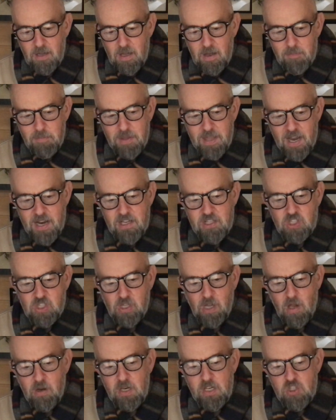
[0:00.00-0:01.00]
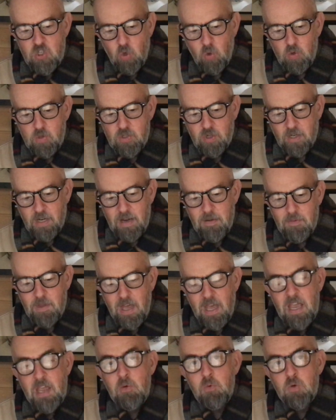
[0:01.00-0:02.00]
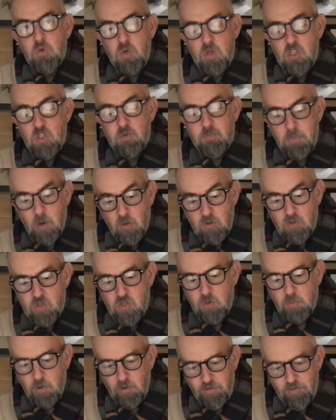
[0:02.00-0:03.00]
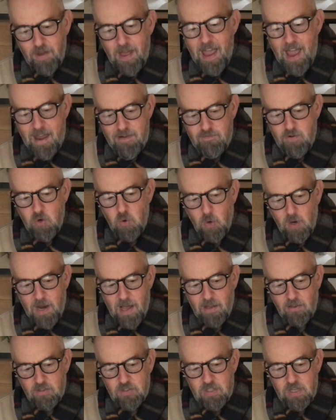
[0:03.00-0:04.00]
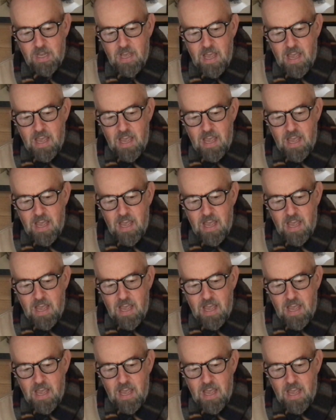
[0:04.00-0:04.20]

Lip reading: but then it slowly dawned on him that he was responsible for everyone else.